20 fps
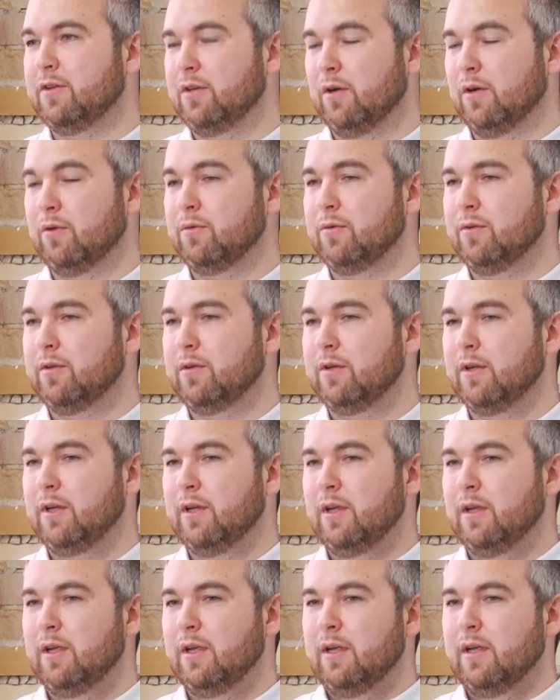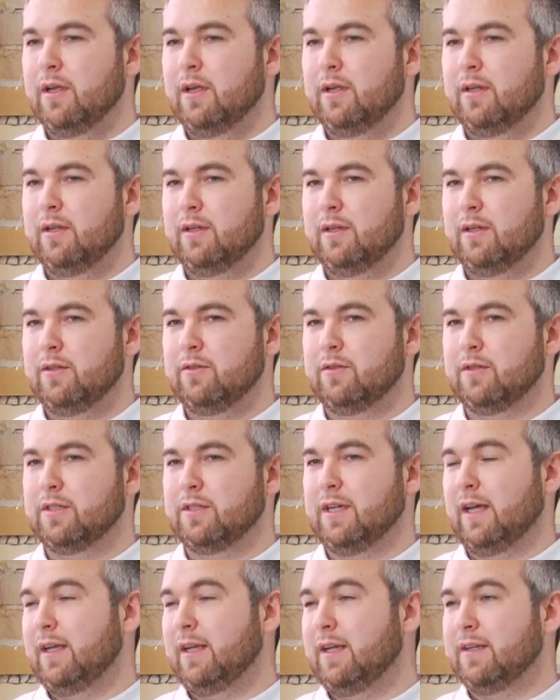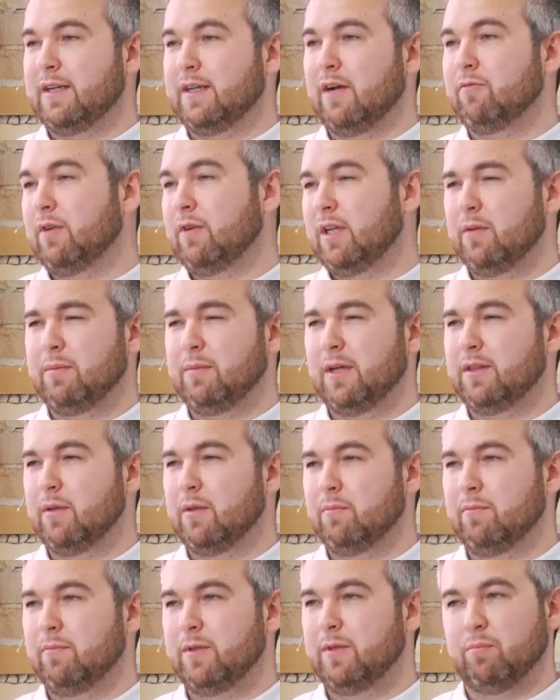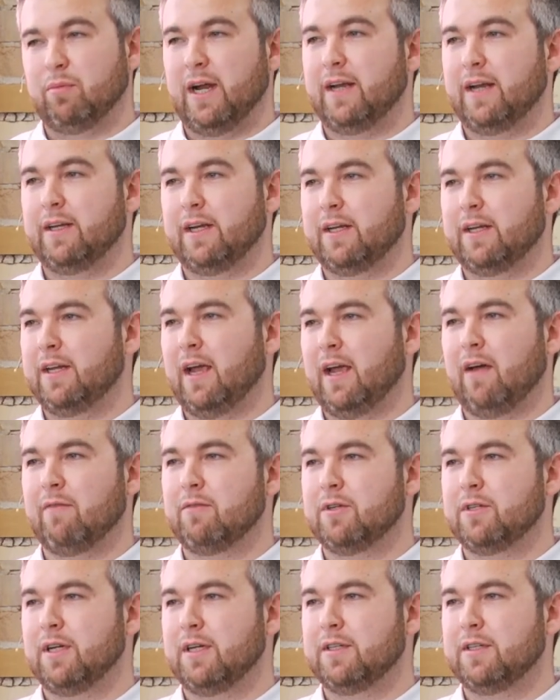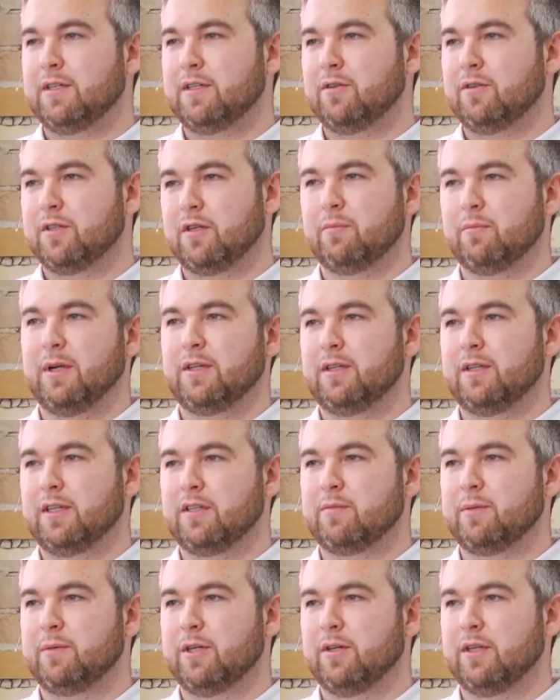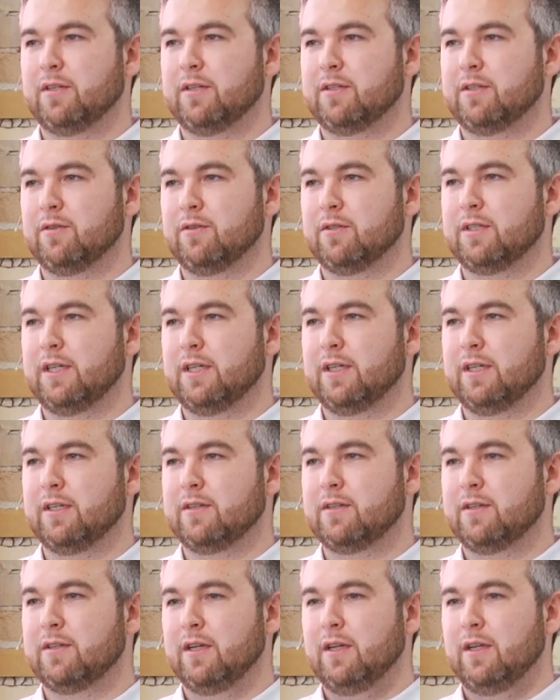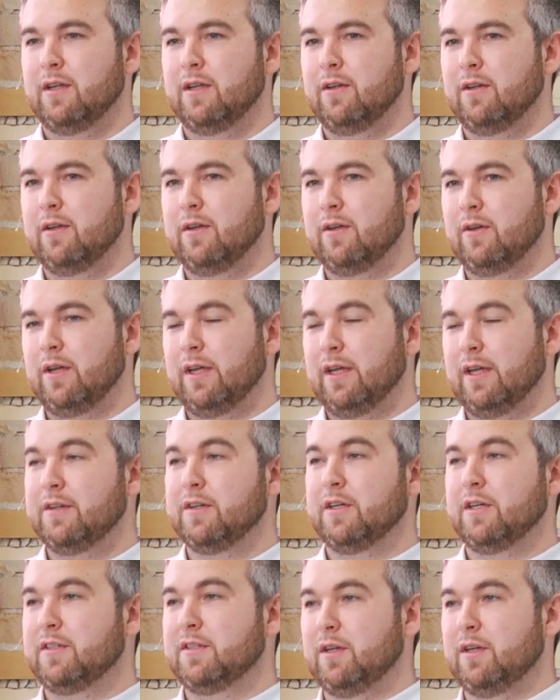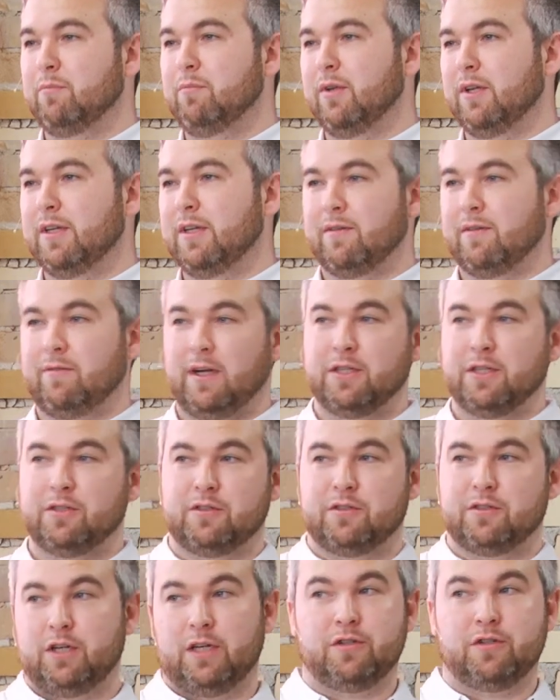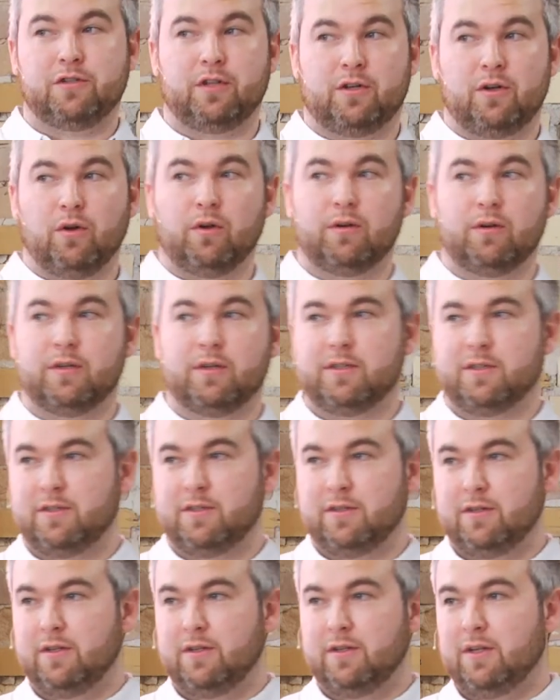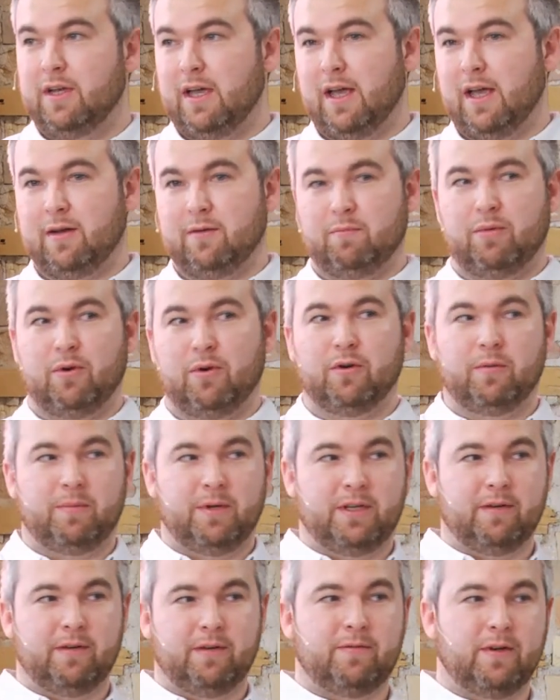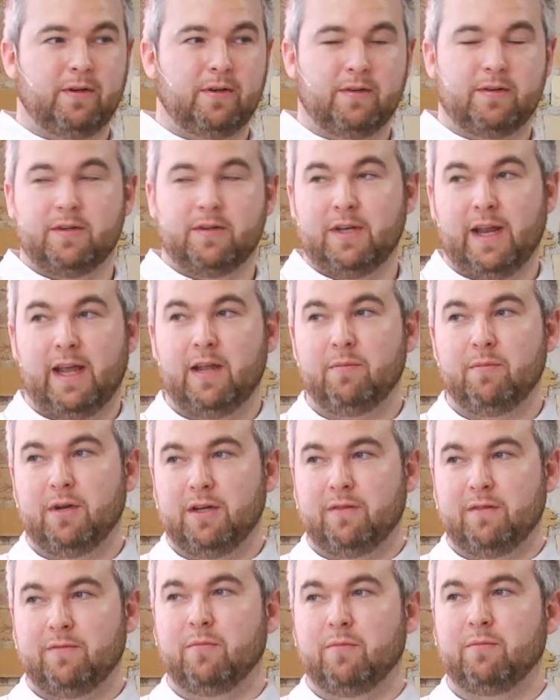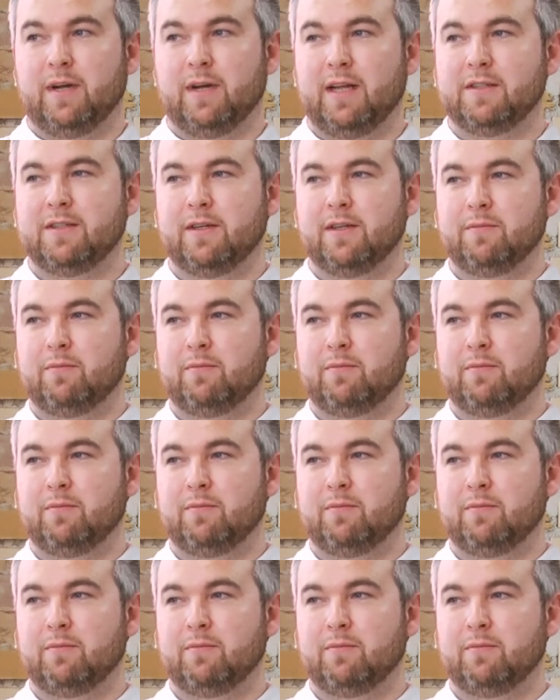don't. Is that really about the branding and the advertising, or is it about the experience? So is it as simple as if I just change the colors and put up a different name and a different brand,